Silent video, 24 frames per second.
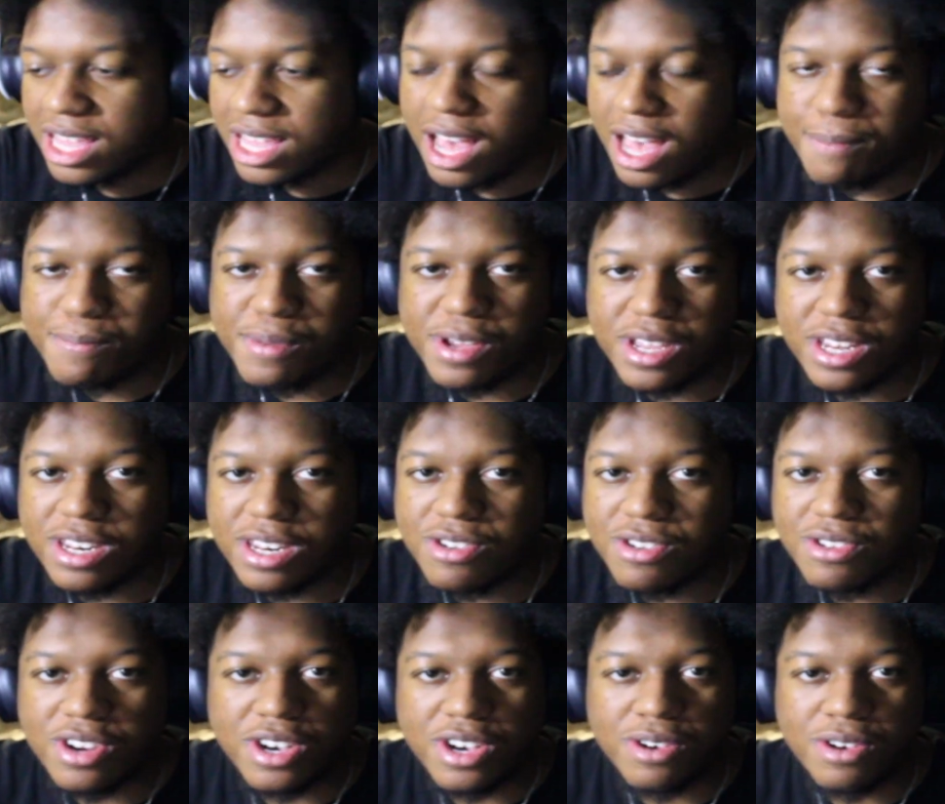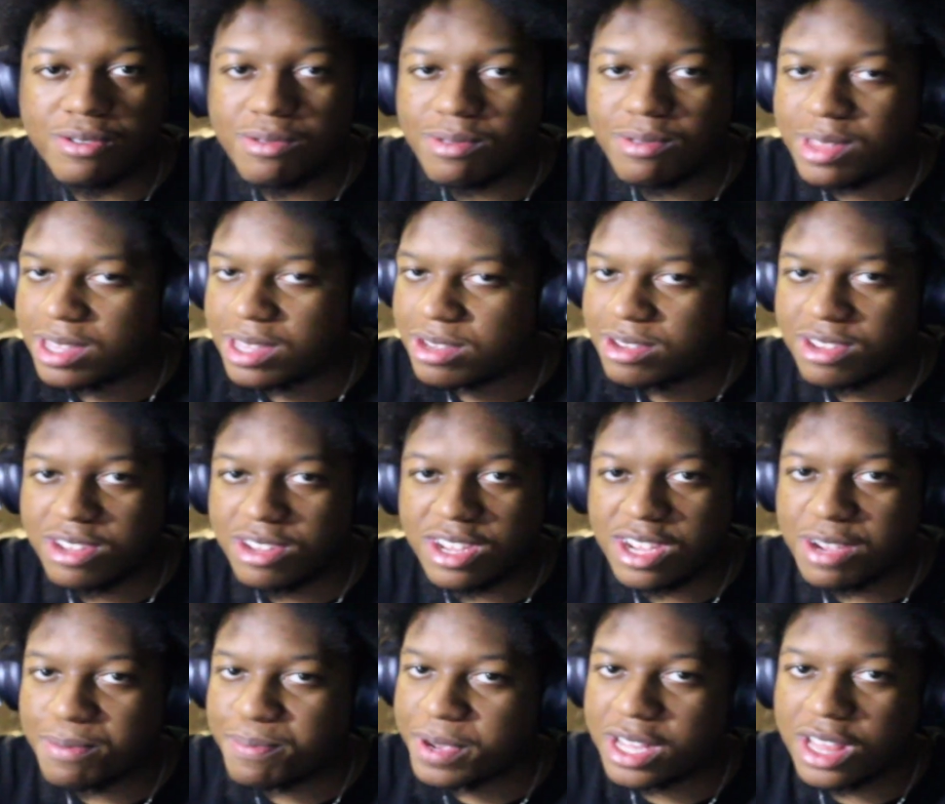been, you know,
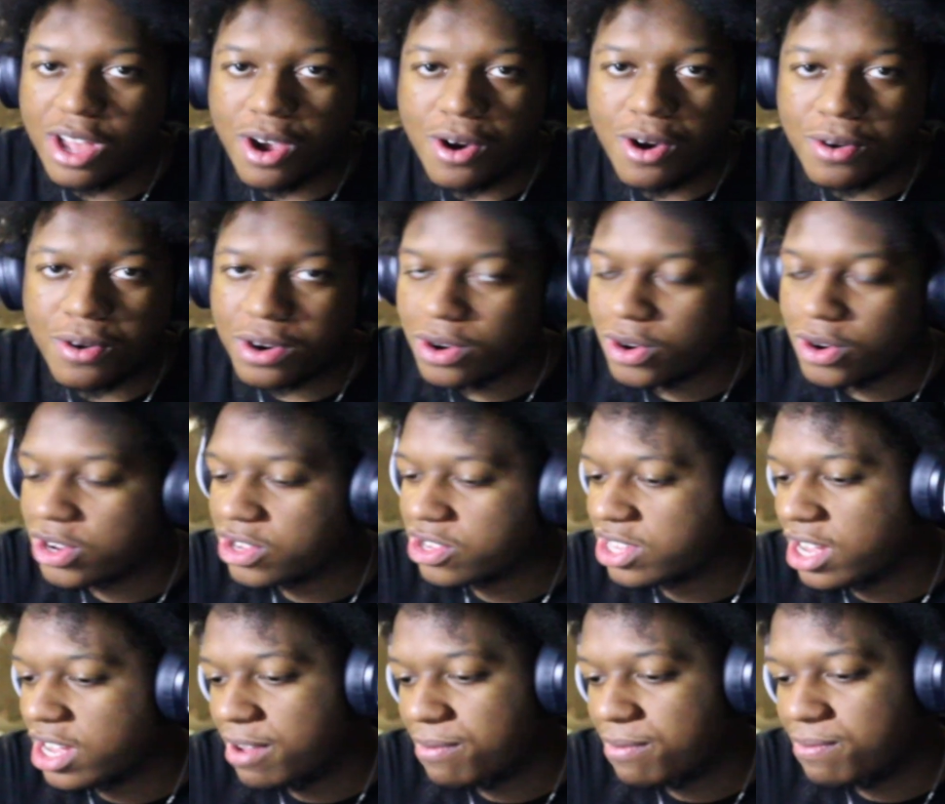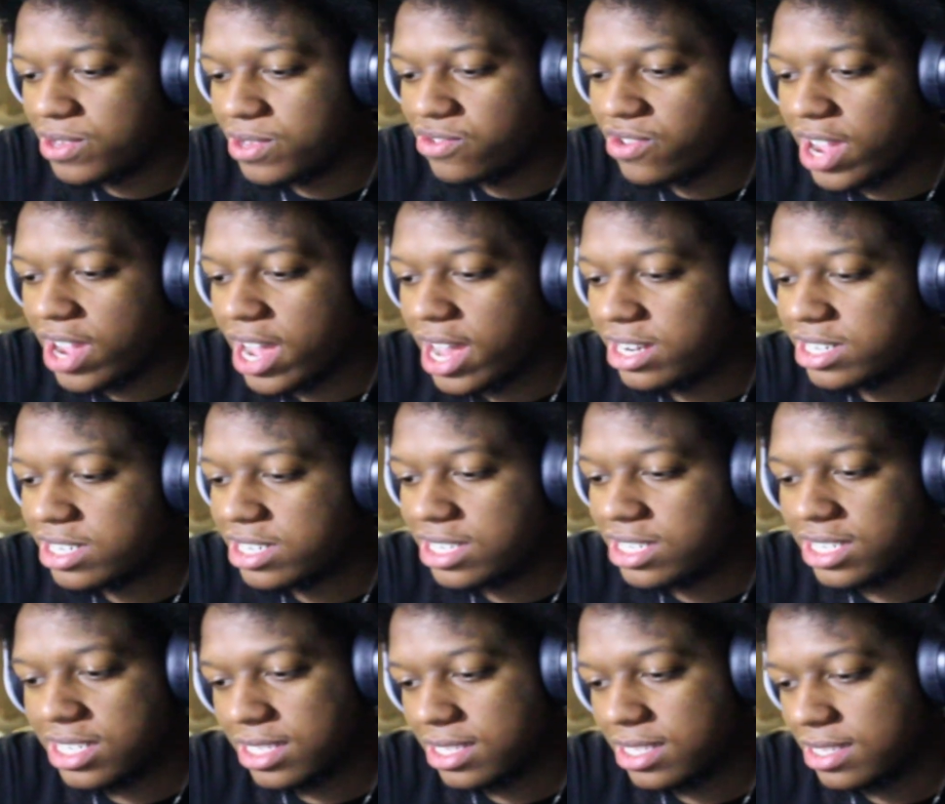sleeping longer and stuff and trying
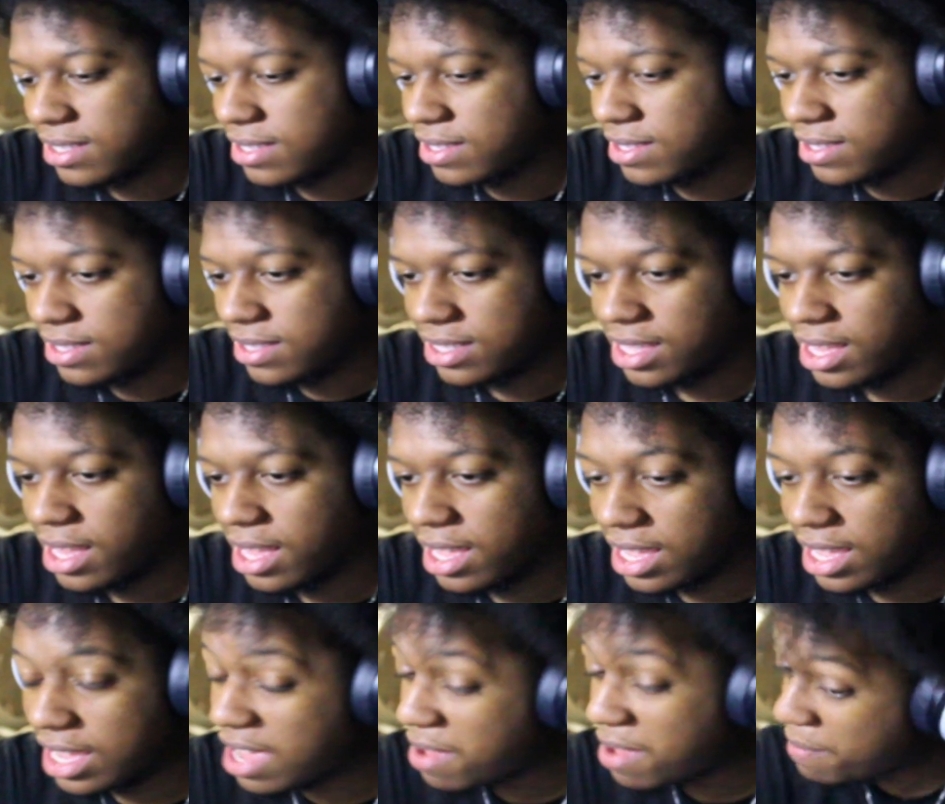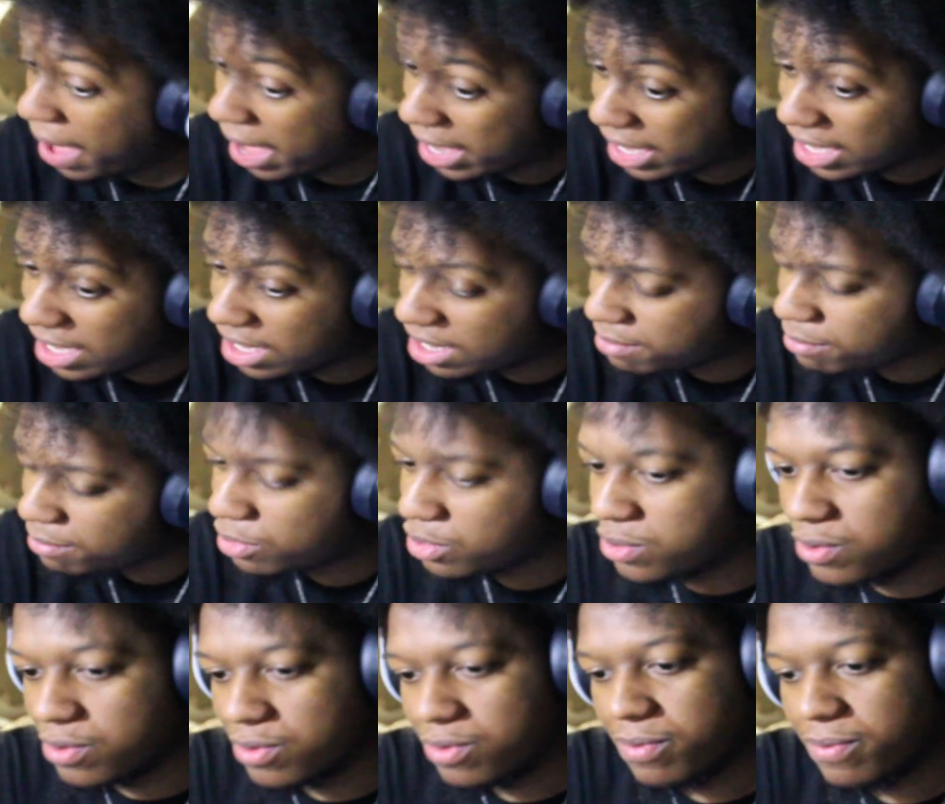to get back in the
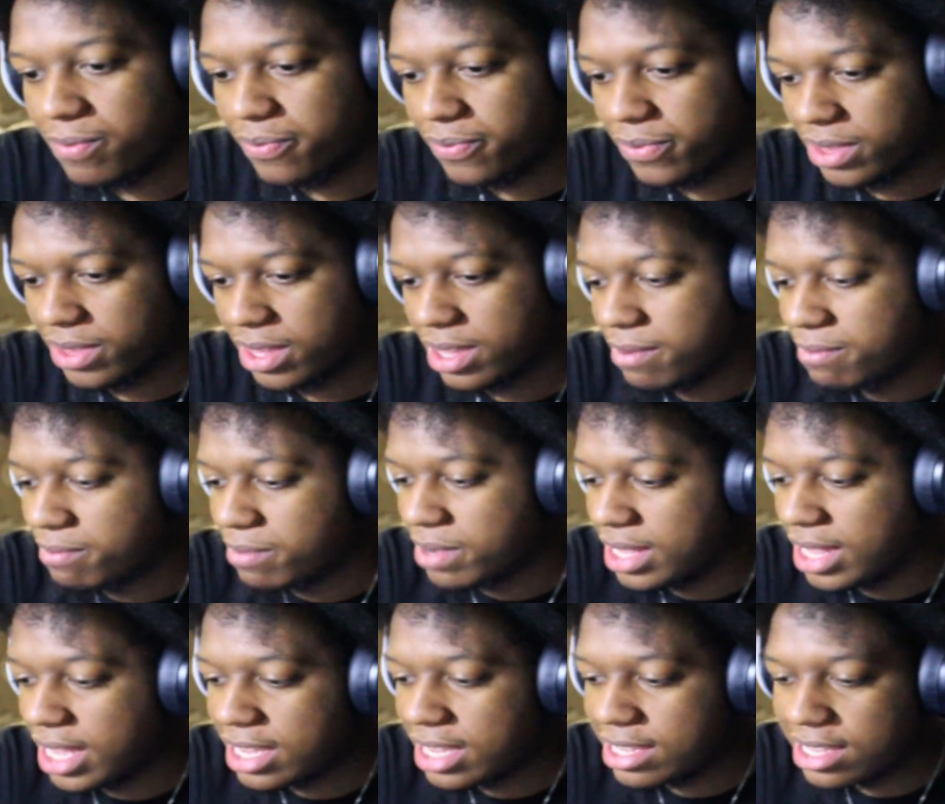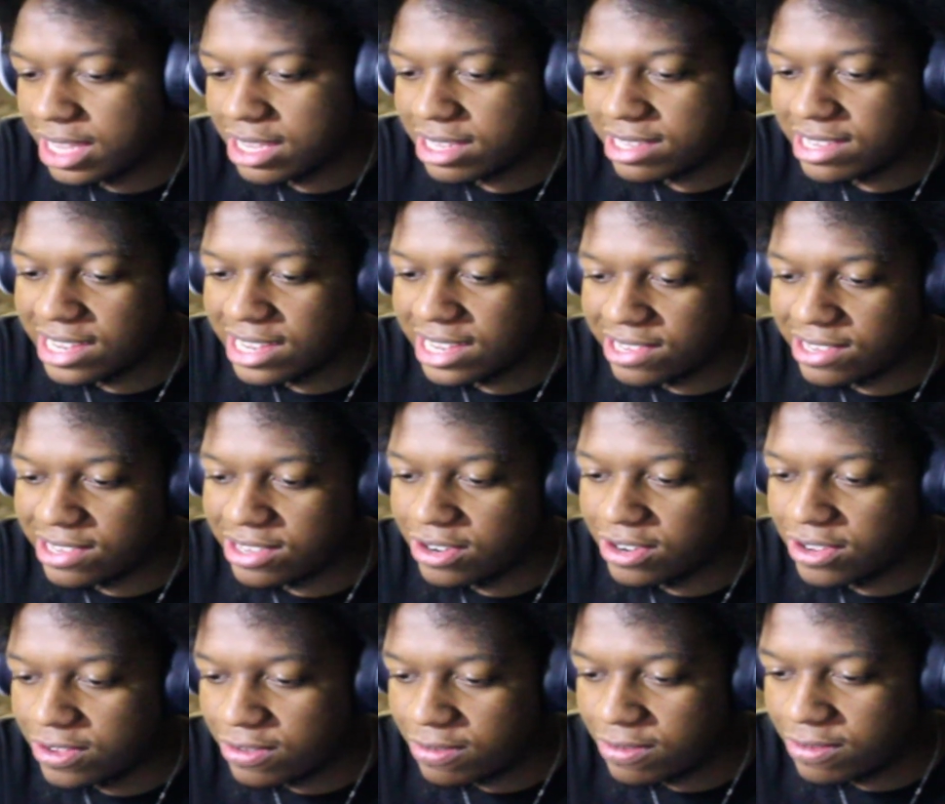mood. But let's get into
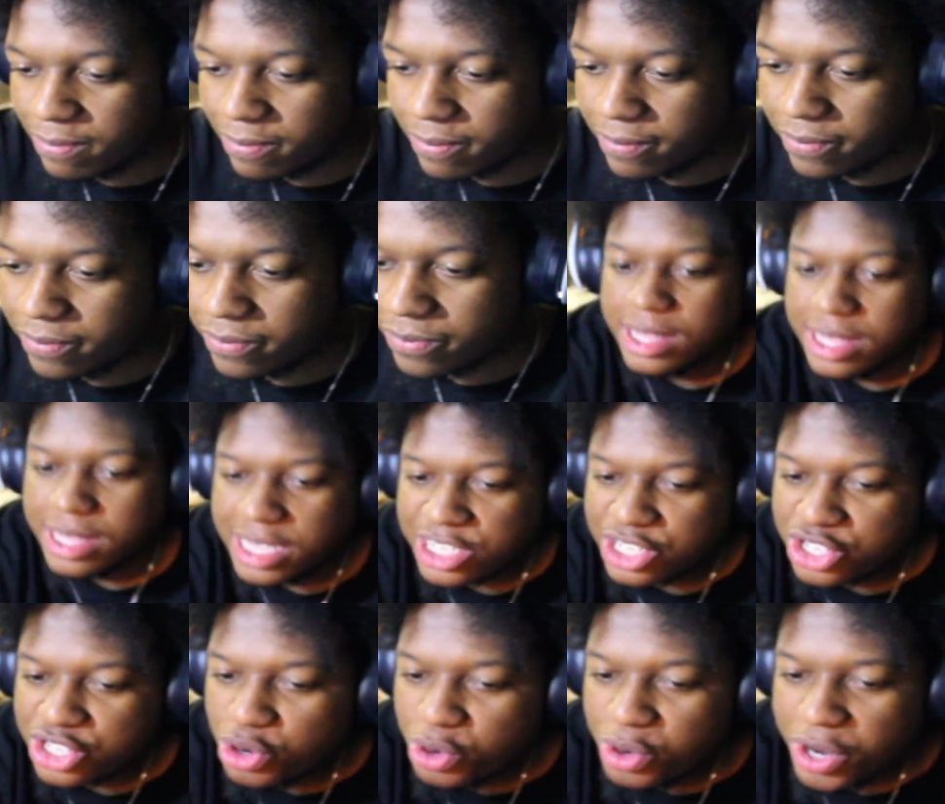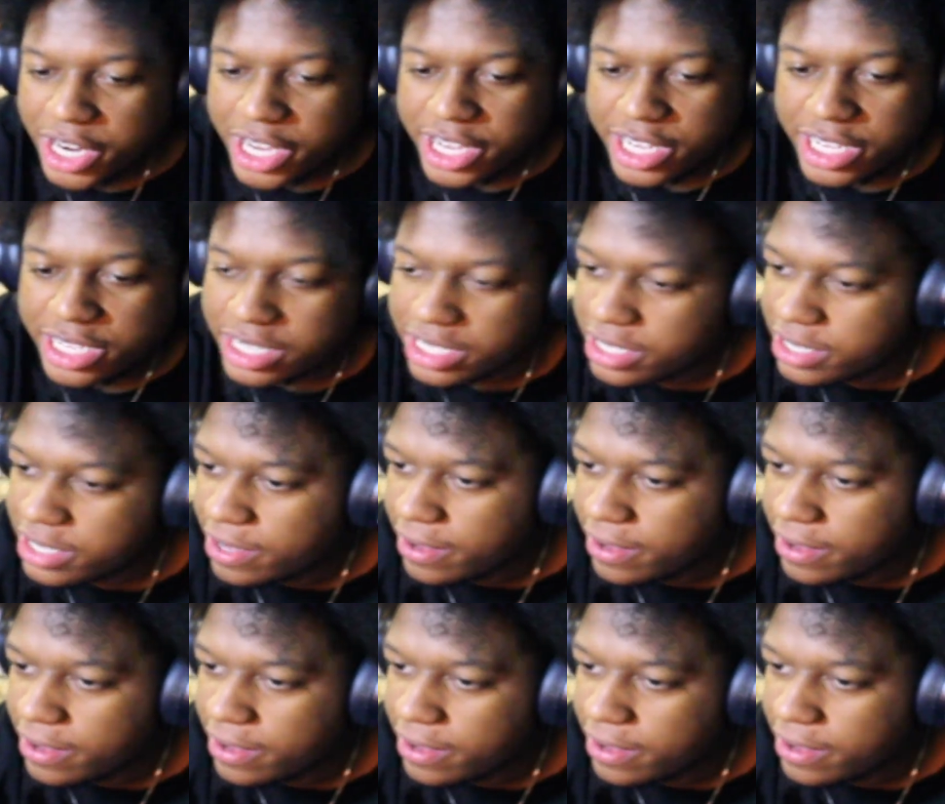this. Let's do this.